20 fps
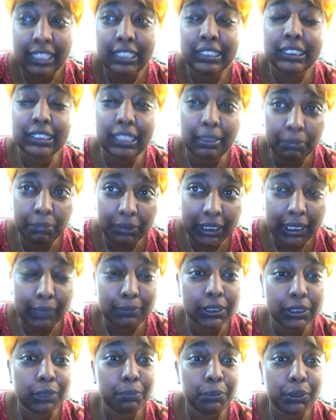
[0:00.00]

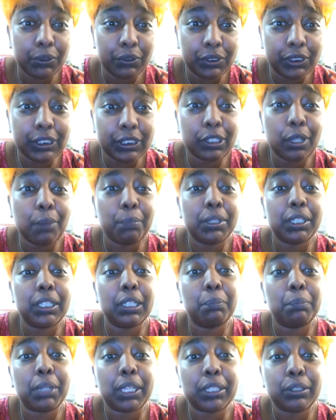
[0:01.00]
Sometimes abuse is
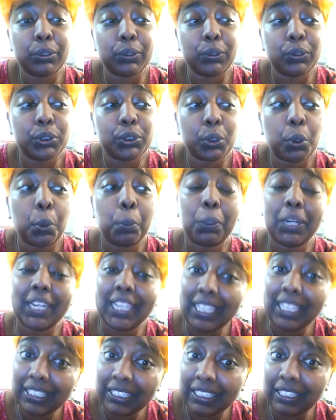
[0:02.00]
committed by those who
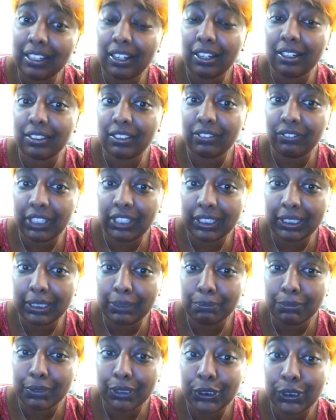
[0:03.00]
play the card of the victim.